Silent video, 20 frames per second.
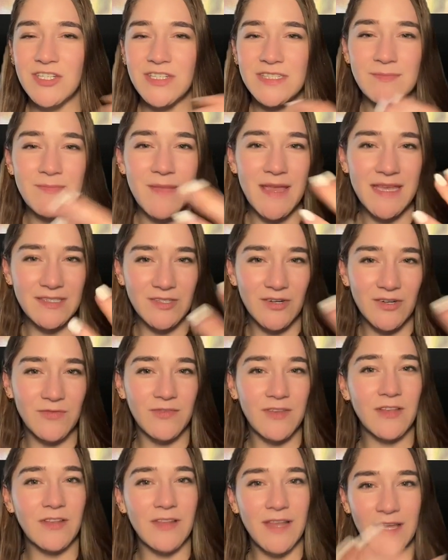it just makes
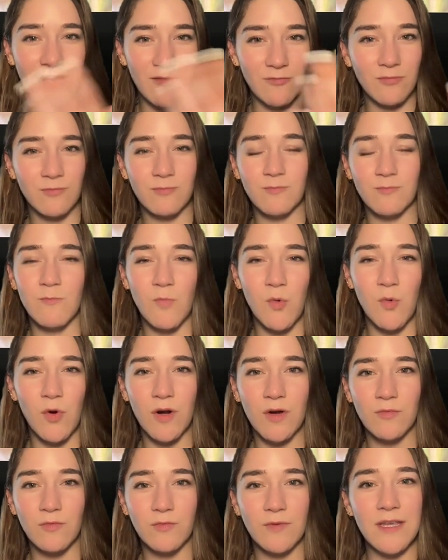her feel like a
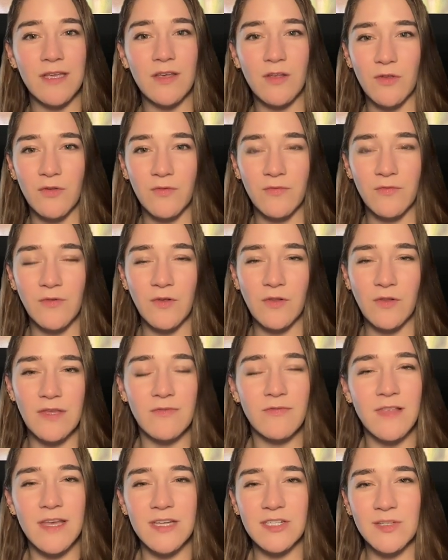more real,
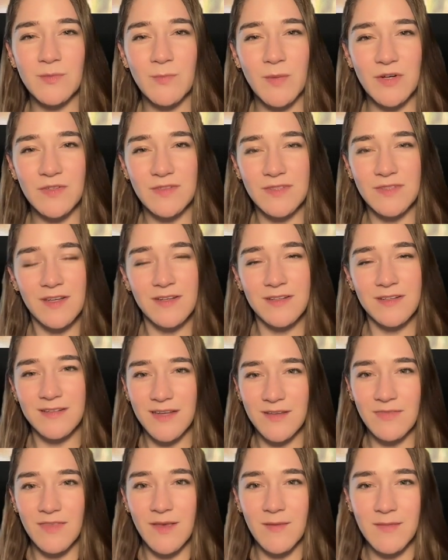fully fleshed
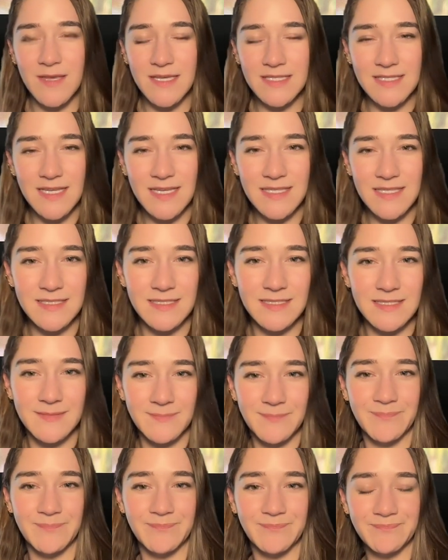person, if that makes
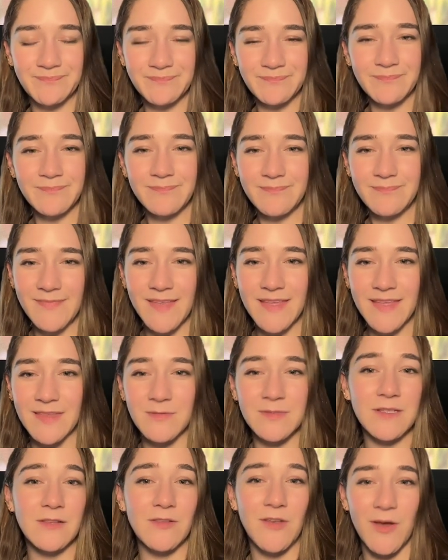sense.
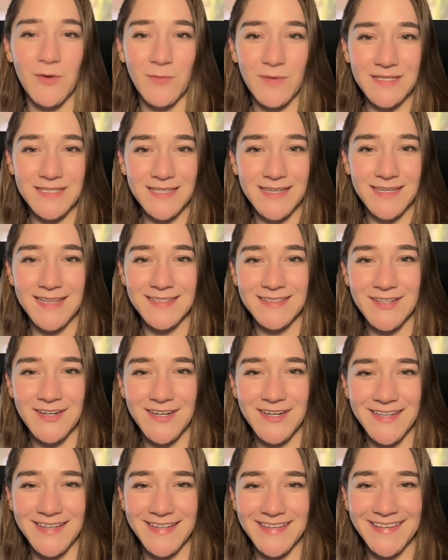That was a long-winded
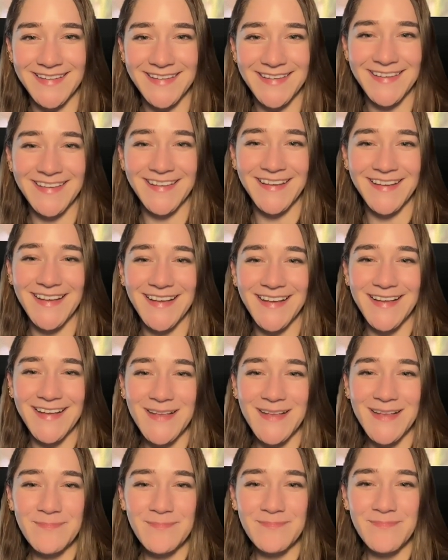answer.
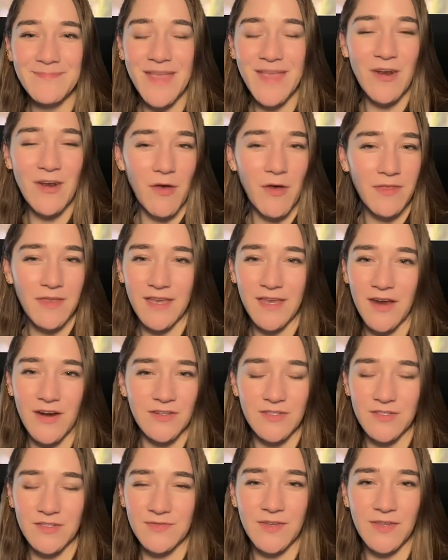And all the
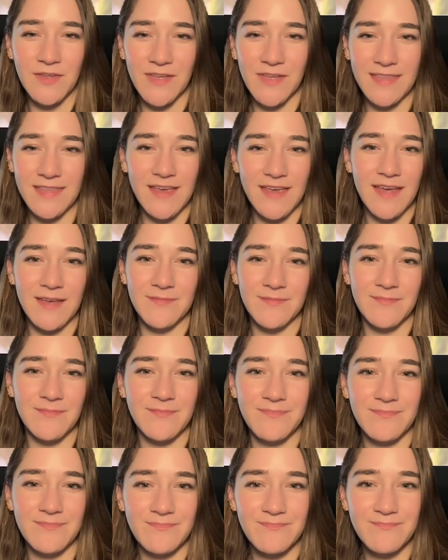characters feel like that.
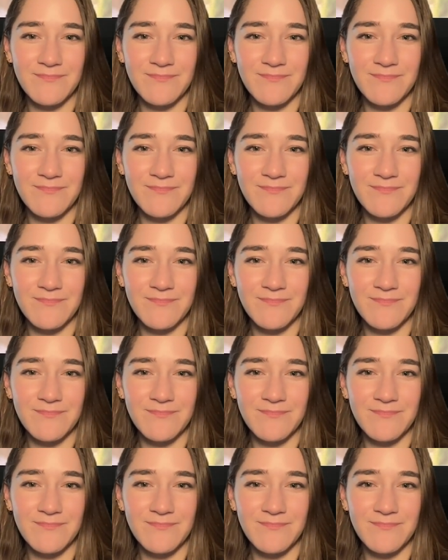